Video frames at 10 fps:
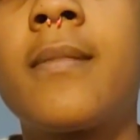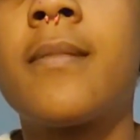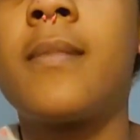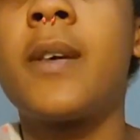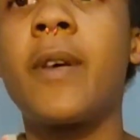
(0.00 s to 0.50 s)

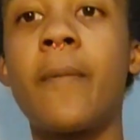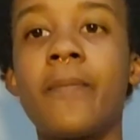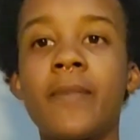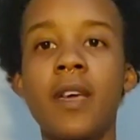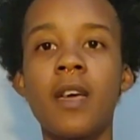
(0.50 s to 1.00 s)
There we go.
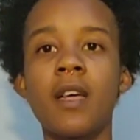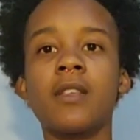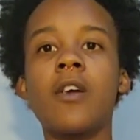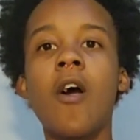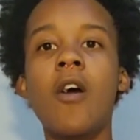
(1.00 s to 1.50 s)

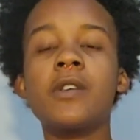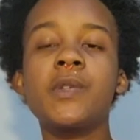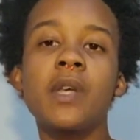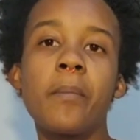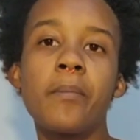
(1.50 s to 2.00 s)
There are
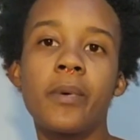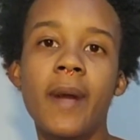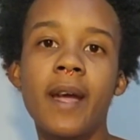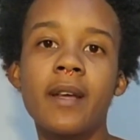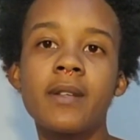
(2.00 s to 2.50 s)
some
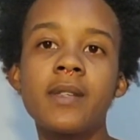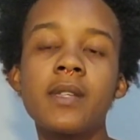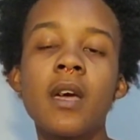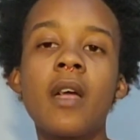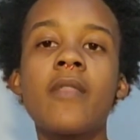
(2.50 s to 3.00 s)
brands
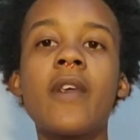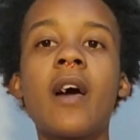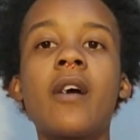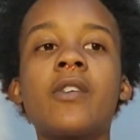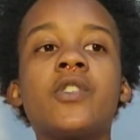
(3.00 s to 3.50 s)

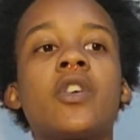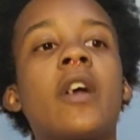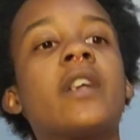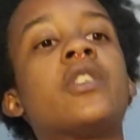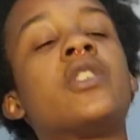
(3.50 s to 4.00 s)
that are
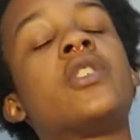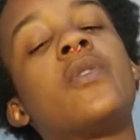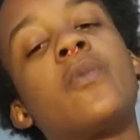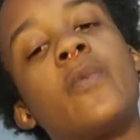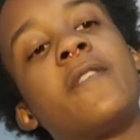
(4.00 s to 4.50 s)
starting to do
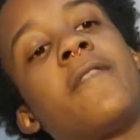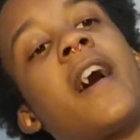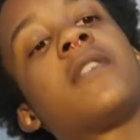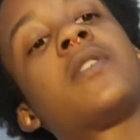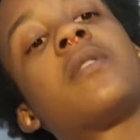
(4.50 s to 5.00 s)
the
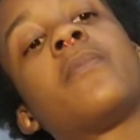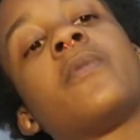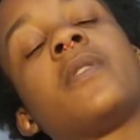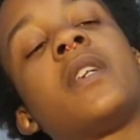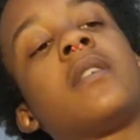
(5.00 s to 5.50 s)

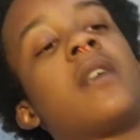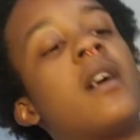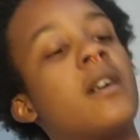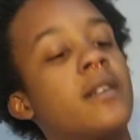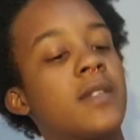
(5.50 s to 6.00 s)
refastenable
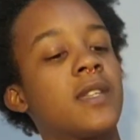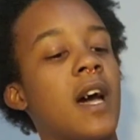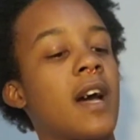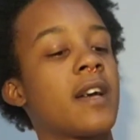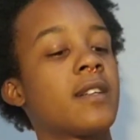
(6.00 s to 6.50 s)

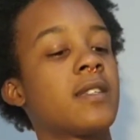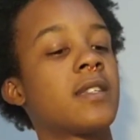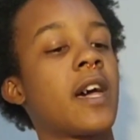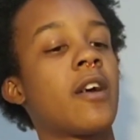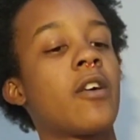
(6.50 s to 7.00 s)
sides
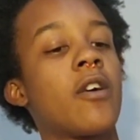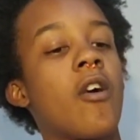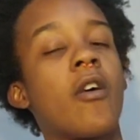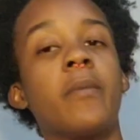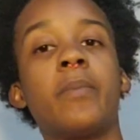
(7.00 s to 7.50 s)
that are
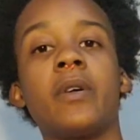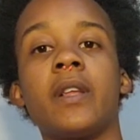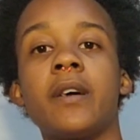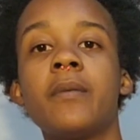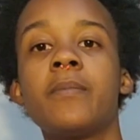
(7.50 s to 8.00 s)
on
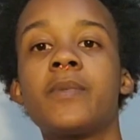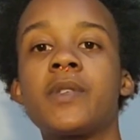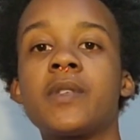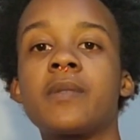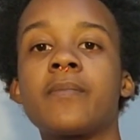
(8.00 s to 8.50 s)

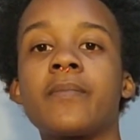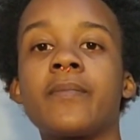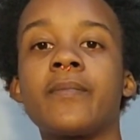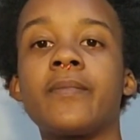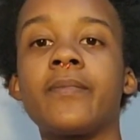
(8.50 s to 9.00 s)
pull-ups.
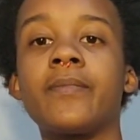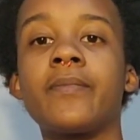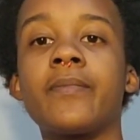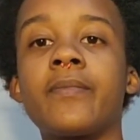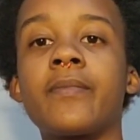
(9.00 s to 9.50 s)

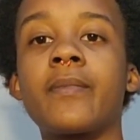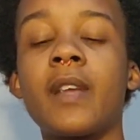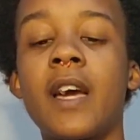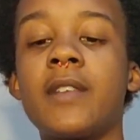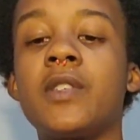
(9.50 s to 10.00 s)

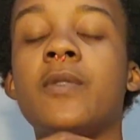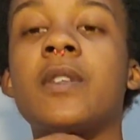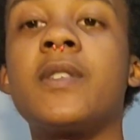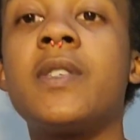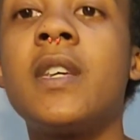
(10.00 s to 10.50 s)
As you
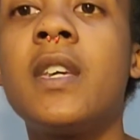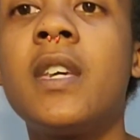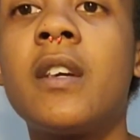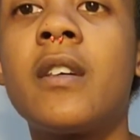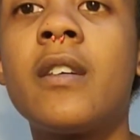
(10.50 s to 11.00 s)
can see
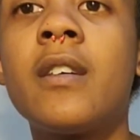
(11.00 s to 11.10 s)
here,